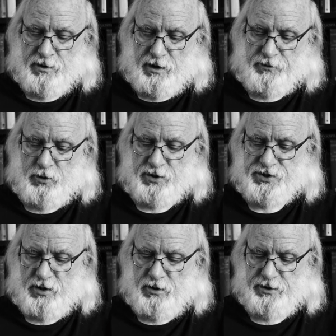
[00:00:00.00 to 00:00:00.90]
Of
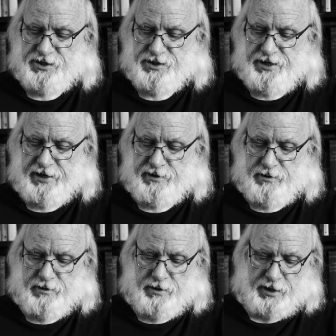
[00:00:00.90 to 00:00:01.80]
course, all this did
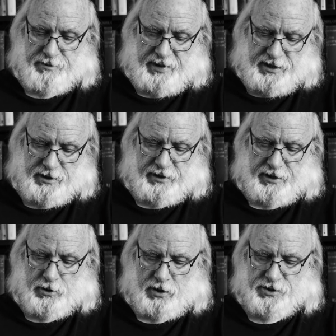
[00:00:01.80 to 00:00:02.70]
not immediately
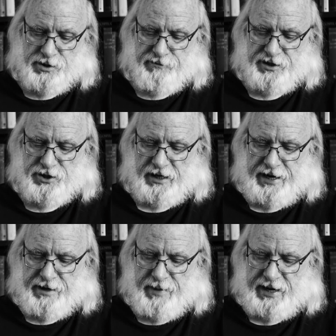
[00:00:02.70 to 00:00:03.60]
cause the
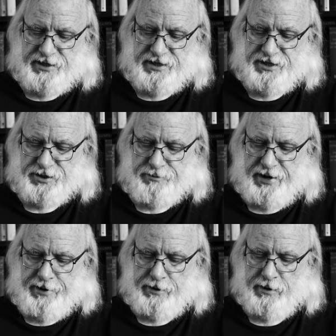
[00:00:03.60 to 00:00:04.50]
vigilante mind to
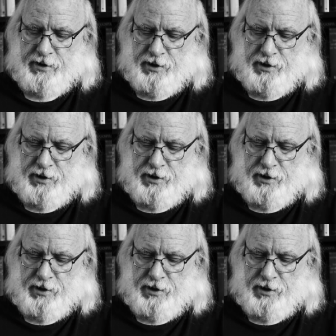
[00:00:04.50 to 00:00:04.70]
disappear,